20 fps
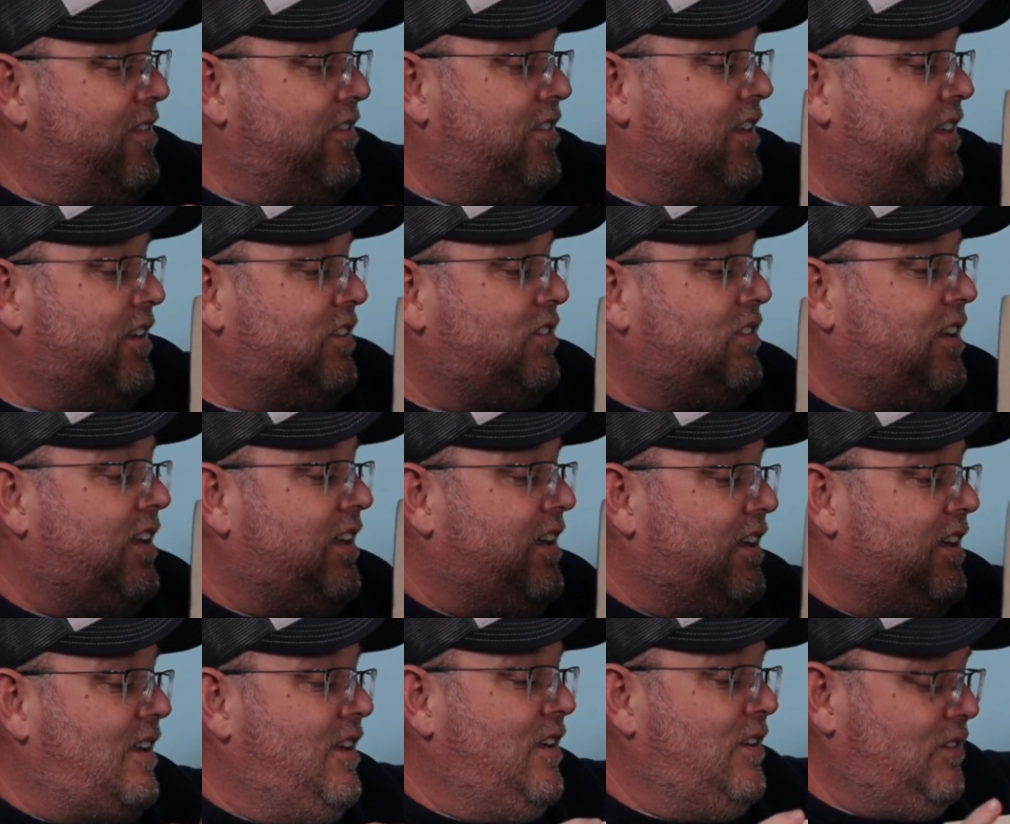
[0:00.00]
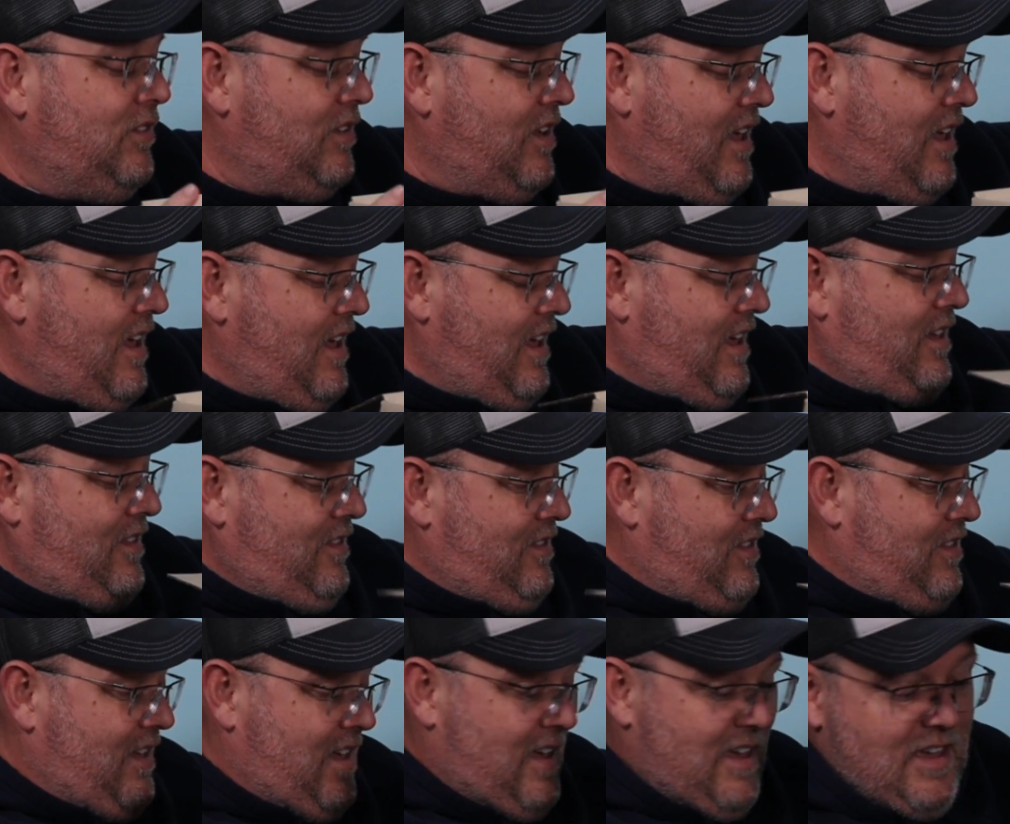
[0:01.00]
This is
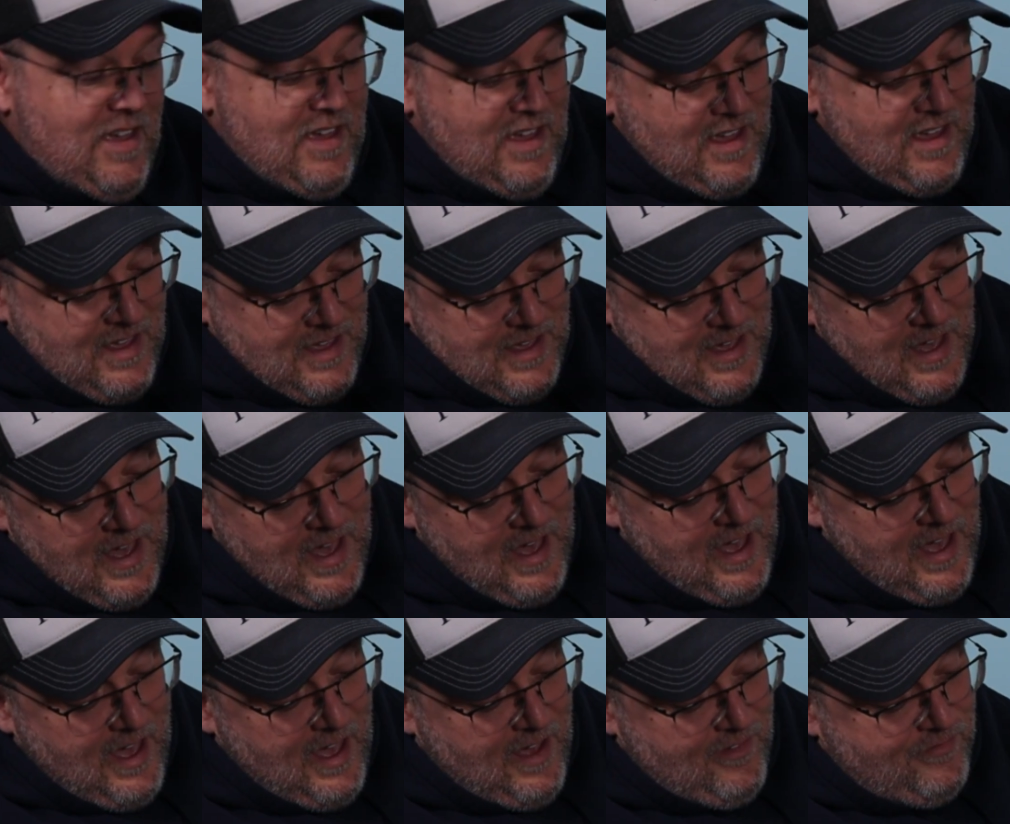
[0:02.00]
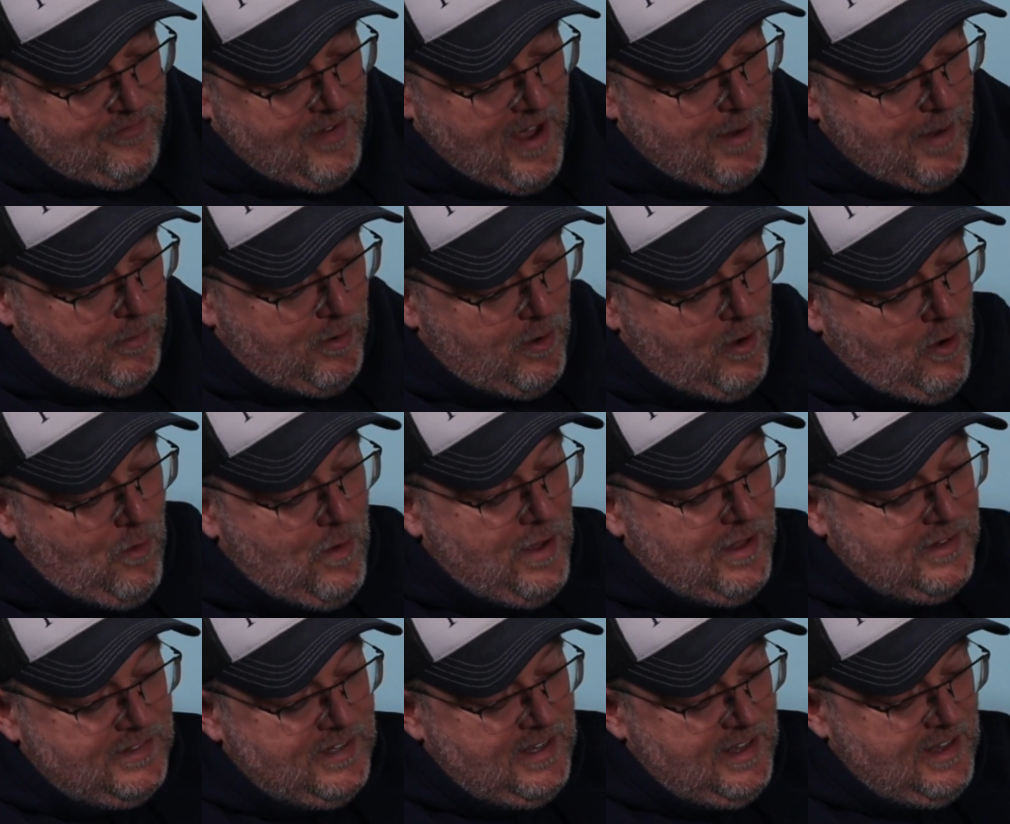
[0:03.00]
the uh, Fiber
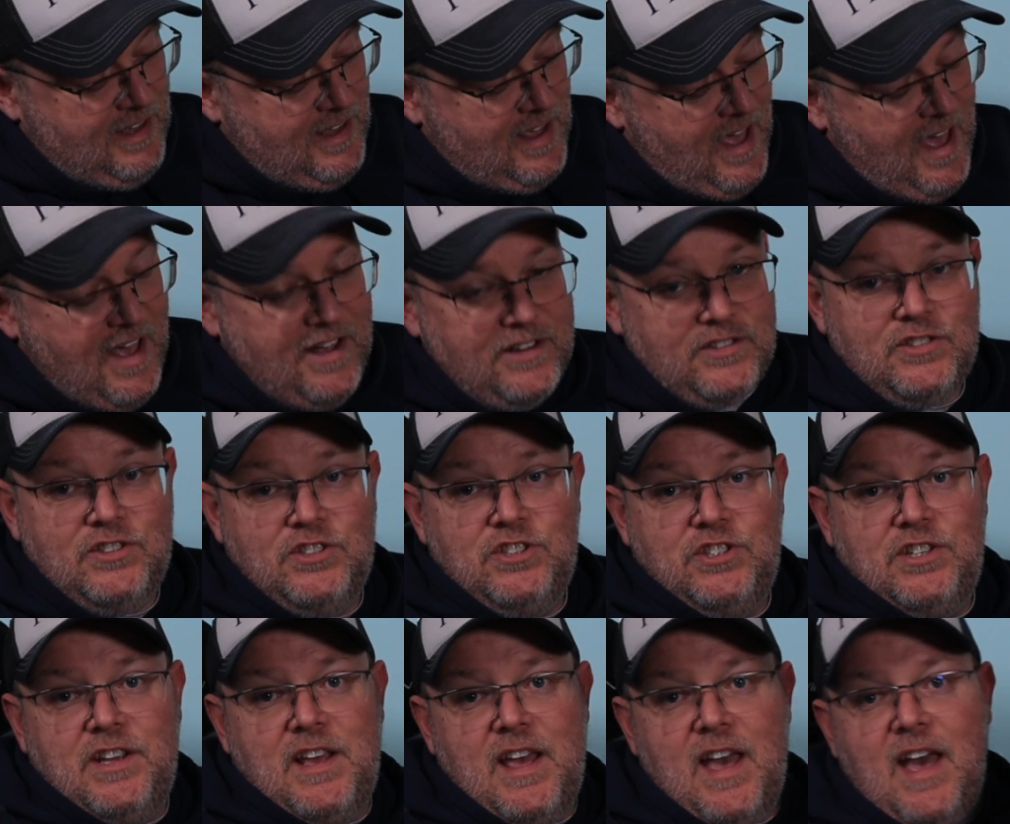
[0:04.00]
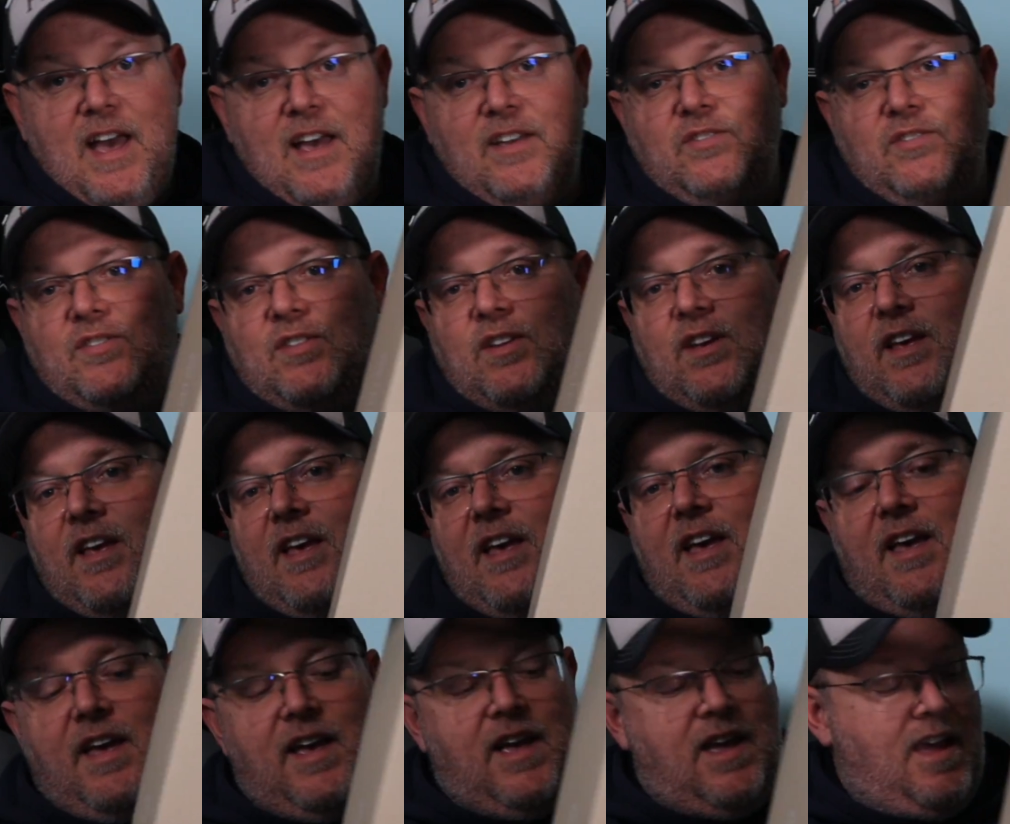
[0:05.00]
OLT XGS,
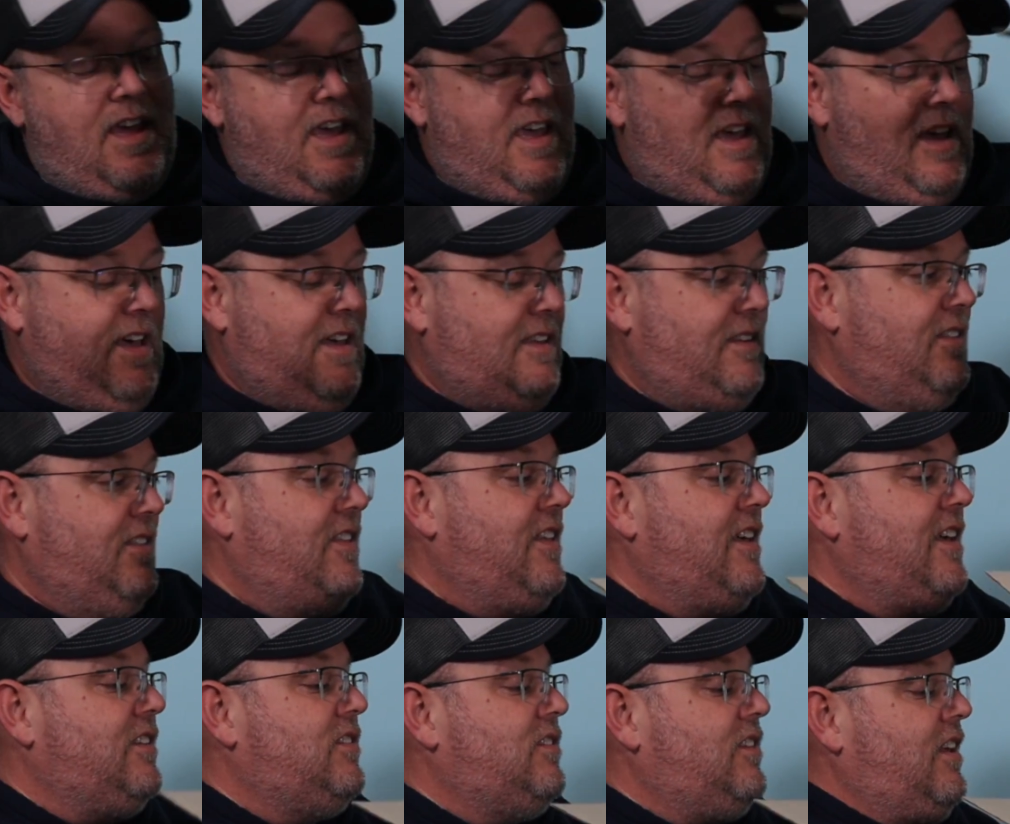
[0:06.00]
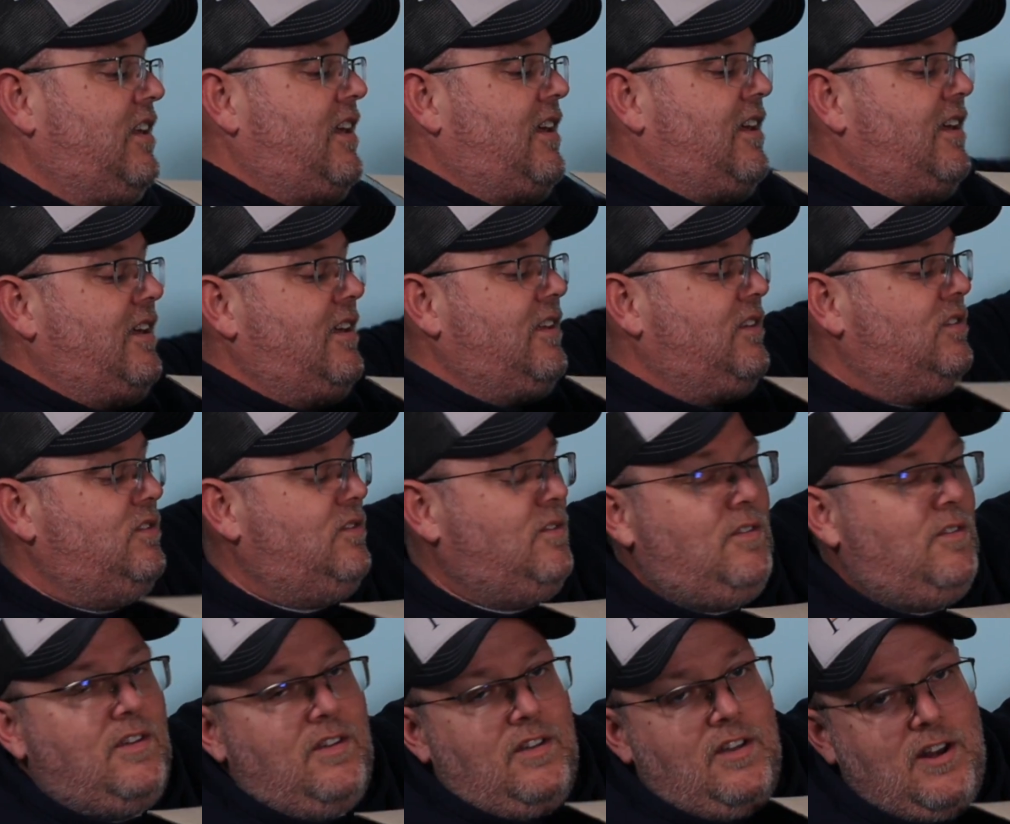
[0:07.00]
and this is
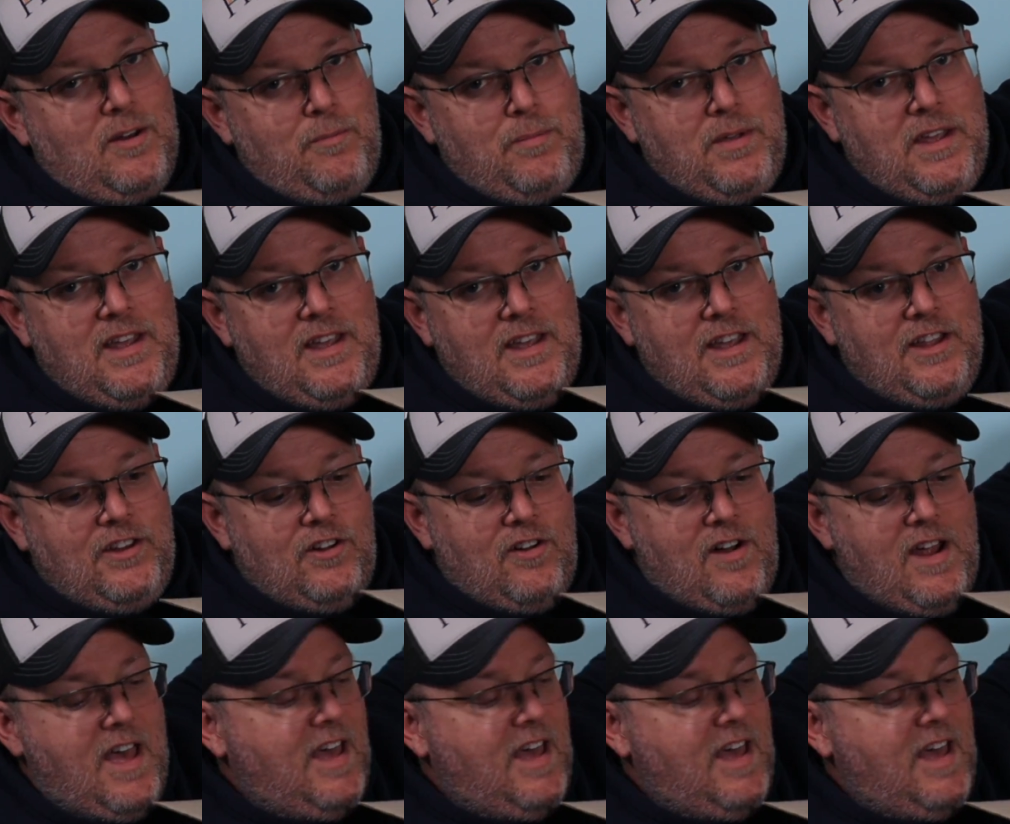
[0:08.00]
going to be in your head